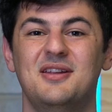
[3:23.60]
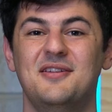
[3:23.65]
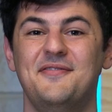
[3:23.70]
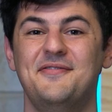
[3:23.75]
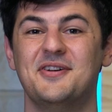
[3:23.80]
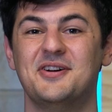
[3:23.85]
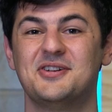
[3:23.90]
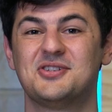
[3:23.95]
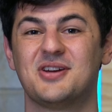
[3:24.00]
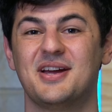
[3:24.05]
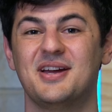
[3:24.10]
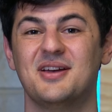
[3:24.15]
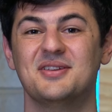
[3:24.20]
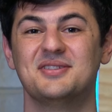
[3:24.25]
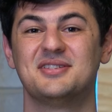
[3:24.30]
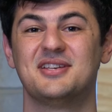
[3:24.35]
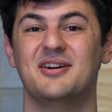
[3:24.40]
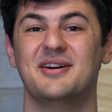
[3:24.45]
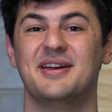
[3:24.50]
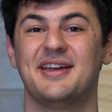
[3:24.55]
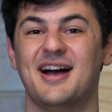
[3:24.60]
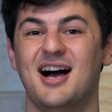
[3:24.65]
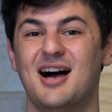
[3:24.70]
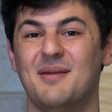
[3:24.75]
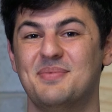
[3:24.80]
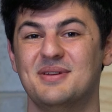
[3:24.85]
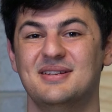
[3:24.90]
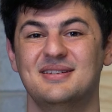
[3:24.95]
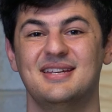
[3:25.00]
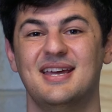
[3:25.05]
But if your trail is going
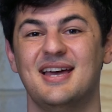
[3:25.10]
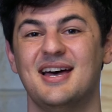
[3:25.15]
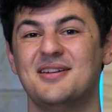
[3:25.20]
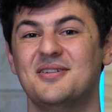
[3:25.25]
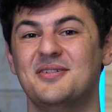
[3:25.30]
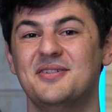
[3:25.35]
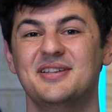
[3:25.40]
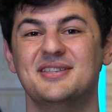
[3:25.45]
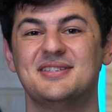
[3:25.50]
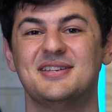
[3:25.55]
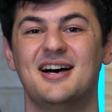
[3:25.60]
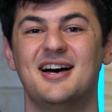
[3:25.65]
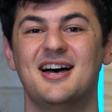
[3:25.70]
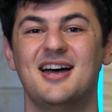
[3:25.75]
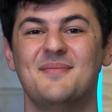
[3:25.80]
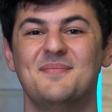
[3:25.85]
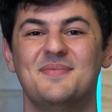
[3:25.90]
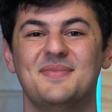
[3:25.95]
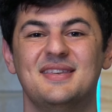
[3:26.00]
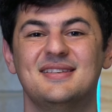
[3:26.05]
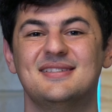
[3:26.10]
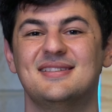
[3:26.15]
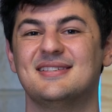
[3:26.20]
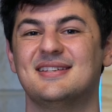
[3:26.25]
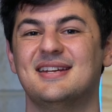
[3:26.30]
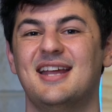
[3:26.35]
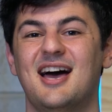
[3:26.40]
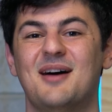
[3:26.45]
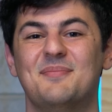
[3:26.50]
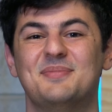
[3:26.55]
up and down all the time, this
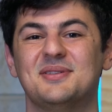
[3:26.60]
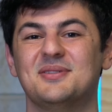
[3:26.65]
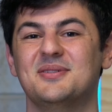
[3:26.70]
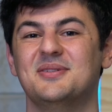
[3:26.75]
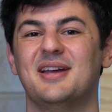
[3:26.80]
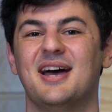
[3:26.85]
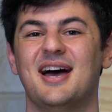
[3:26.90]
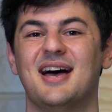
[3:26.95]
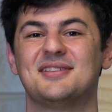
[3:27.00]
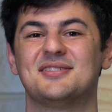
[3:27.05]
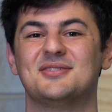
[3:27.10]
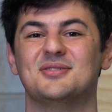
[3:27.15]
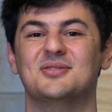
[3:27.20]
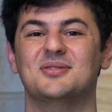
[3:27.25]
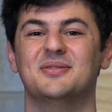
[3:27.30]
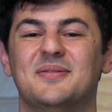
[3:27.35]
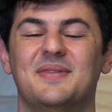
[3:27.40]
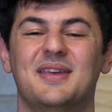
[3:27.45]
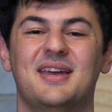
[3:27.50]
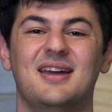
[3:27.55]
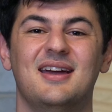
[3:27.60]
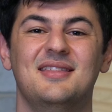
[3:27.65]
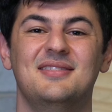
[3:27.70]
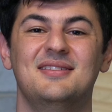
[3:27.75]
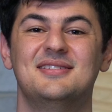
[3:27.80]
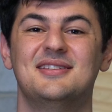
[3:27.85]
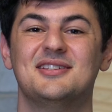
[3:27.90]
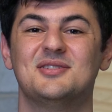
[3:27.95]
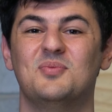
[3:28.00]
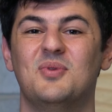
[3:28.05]
is an absolute hassle and
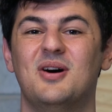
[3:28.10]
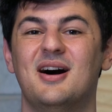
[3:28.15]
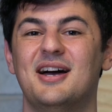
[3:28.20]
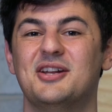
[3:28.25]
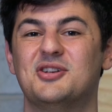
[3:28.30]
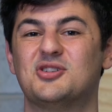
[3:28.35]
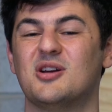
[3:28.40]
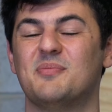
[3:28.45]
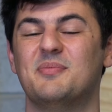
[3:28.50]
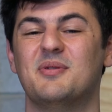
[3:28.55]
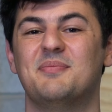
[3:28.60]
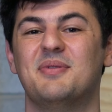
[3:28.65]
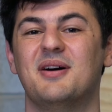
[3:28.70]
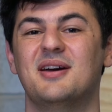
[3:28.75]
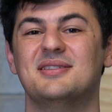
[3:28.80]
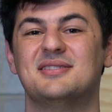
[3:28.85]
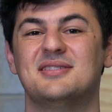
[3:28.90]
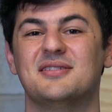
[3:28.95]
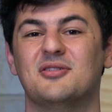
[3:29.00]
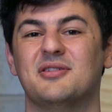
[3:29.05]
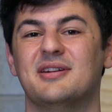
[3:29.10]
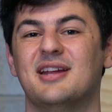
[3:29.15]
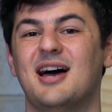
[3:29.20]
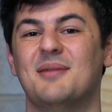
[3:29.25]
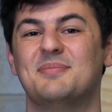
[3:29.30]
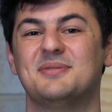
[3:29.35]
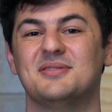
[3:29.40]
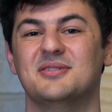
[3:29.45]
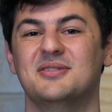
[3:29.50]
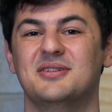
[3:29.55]
this is why dropper posts are an
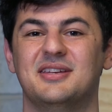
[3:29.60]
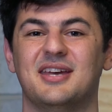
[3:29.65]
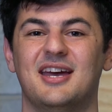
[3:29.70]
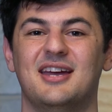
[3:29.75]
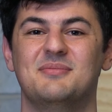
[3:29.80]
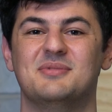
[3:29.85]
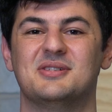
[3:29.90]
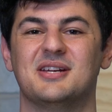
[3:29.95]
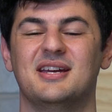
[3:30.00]
absolute game